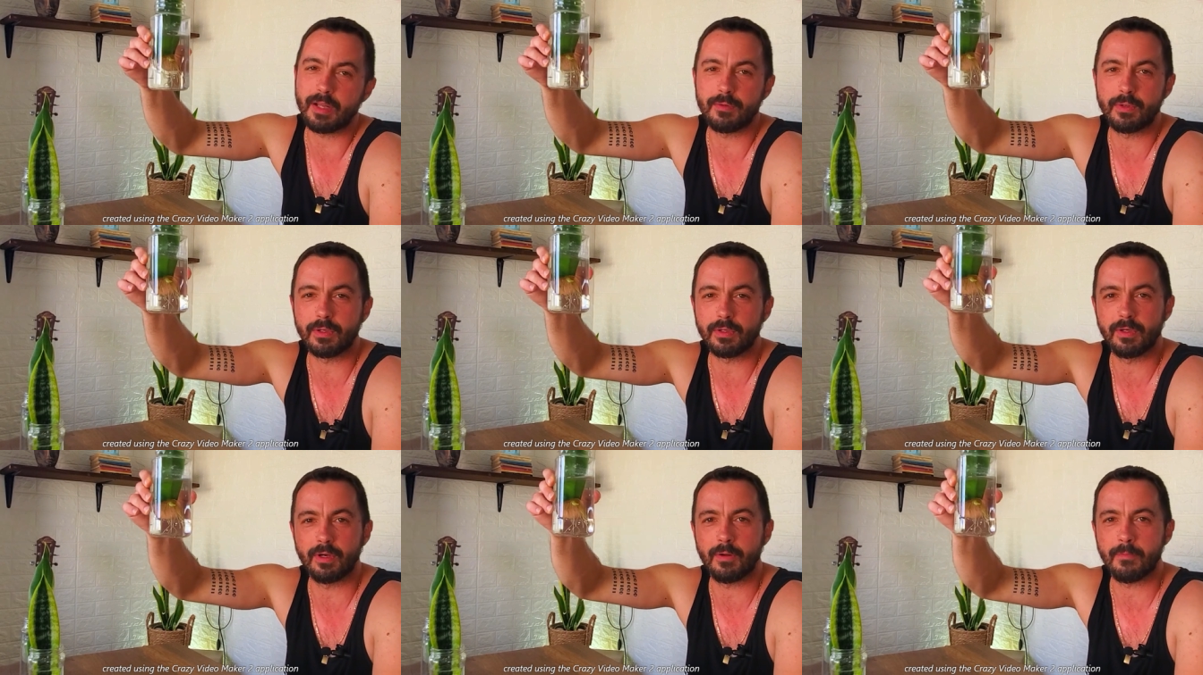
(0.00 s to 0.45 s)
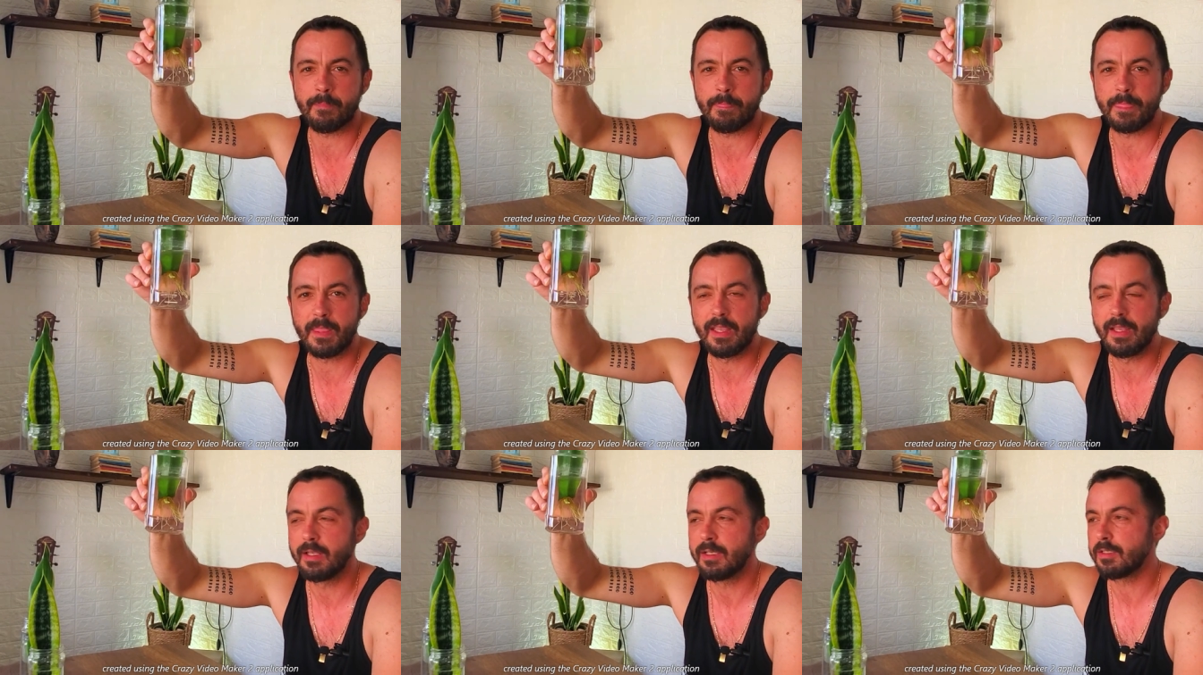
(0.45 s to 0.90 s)
there you go.
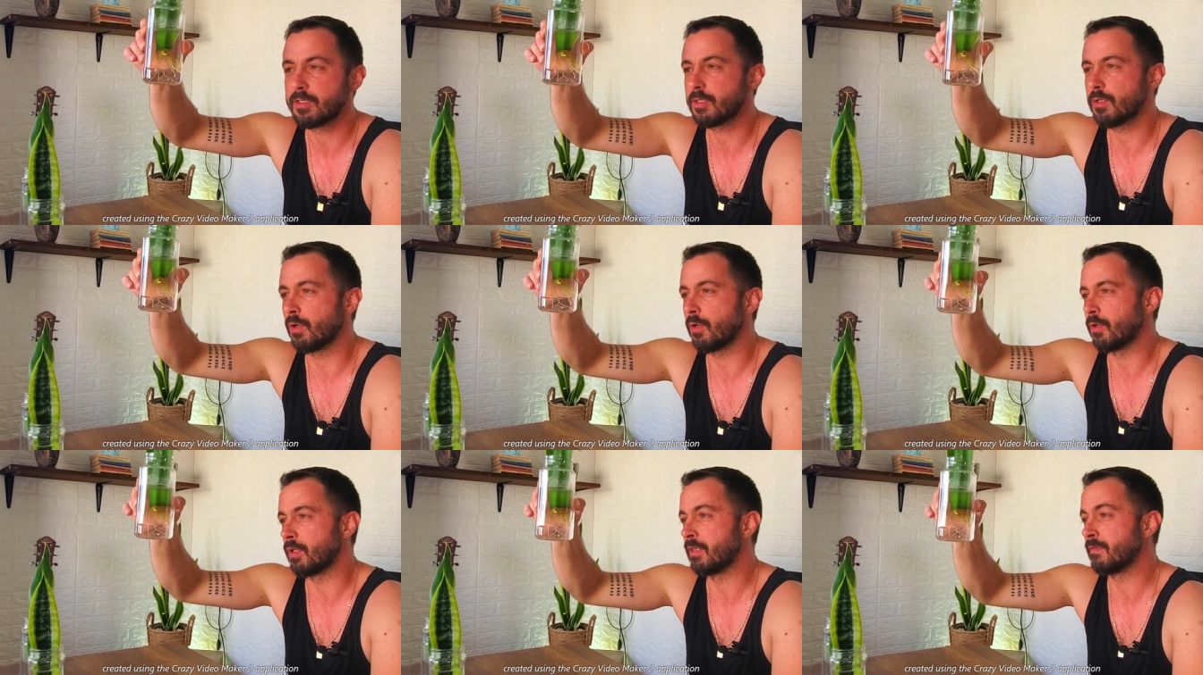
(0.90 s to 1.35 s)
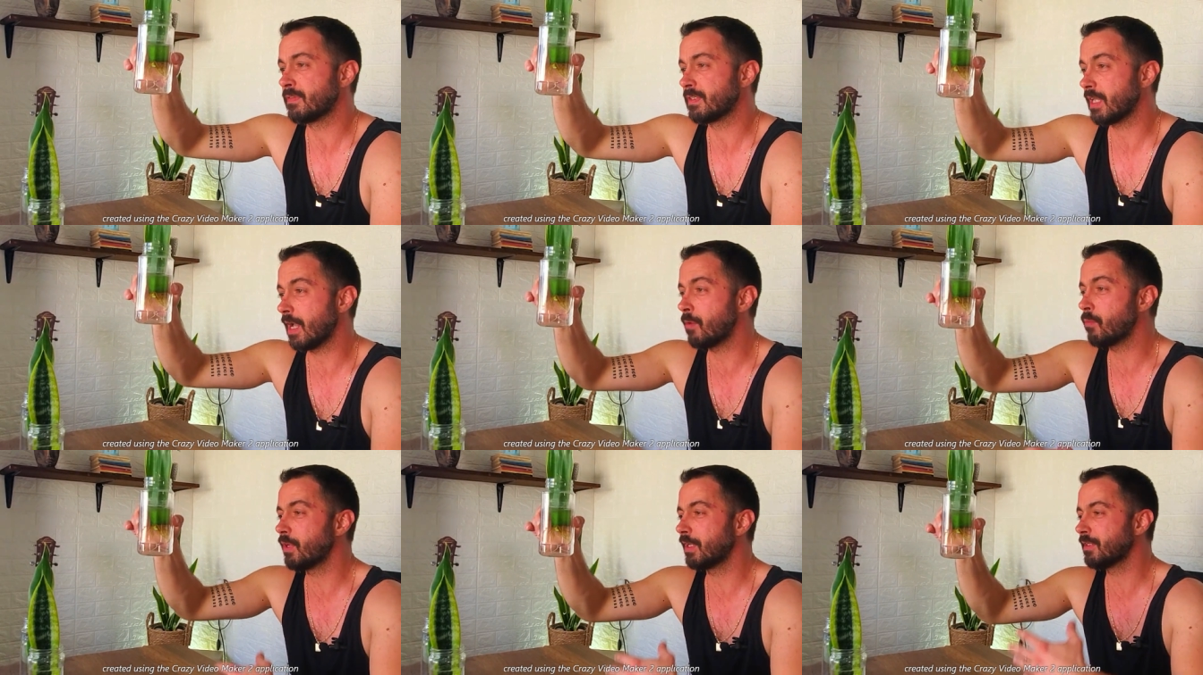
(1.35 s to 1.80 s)
So if
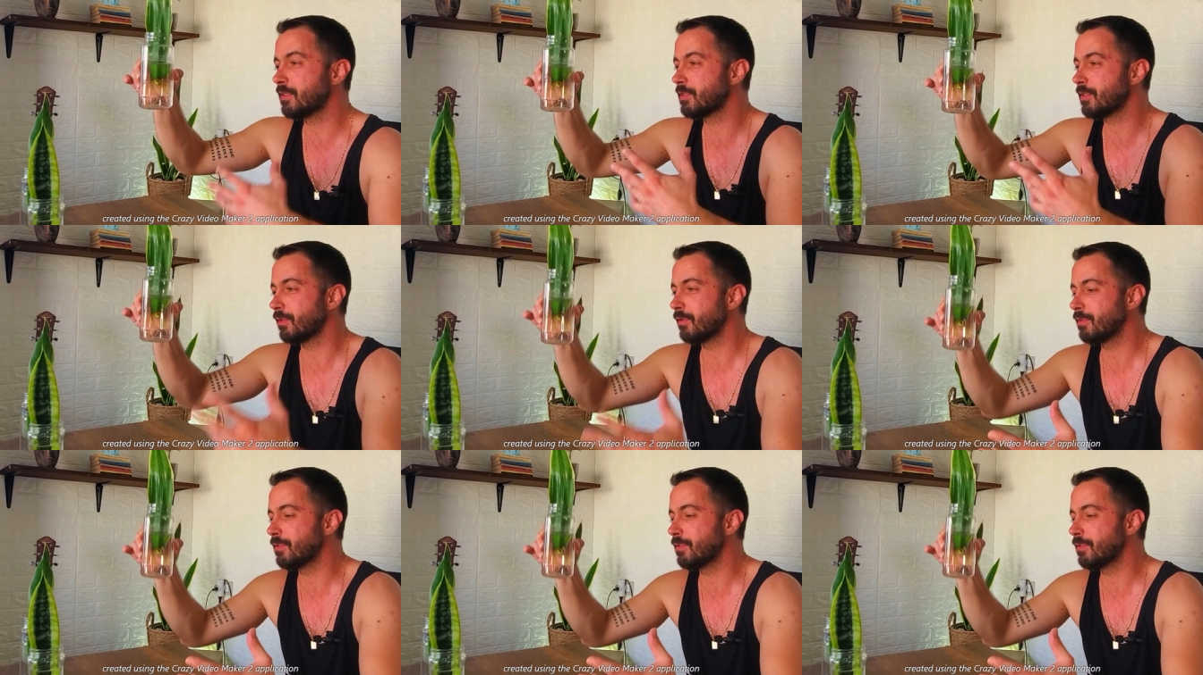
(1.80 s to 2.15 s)
someone